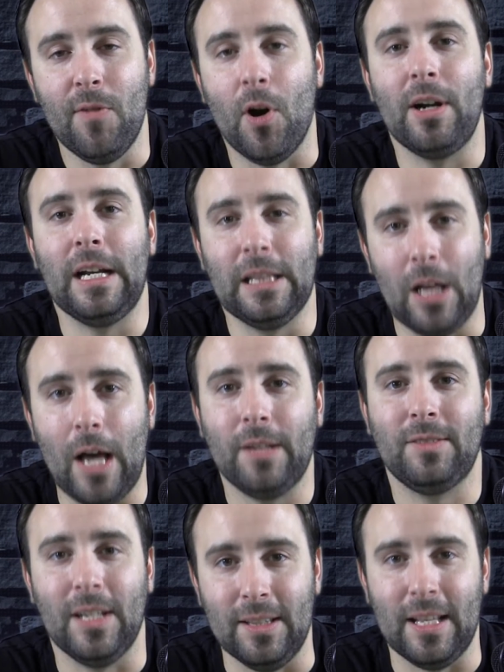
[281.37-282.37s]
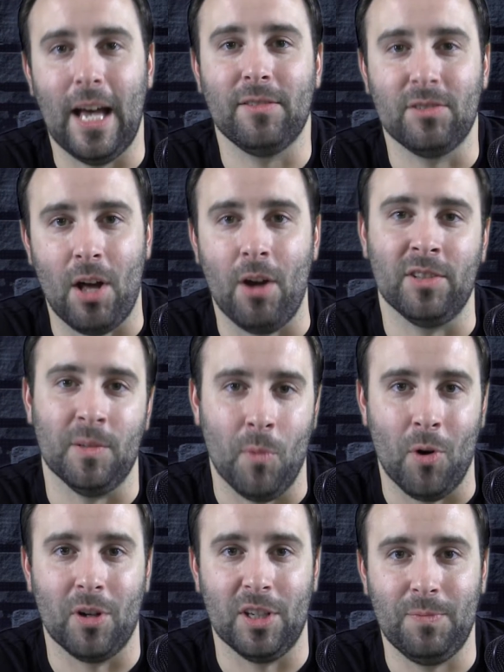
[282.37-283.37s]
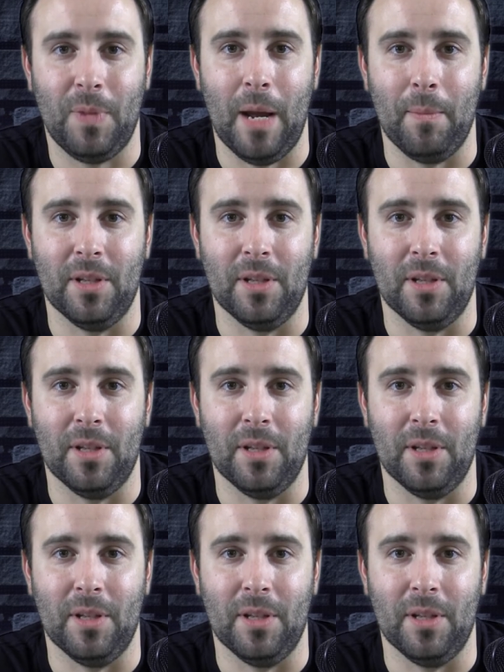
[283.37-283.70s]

You've already lost $10,000 in mortgage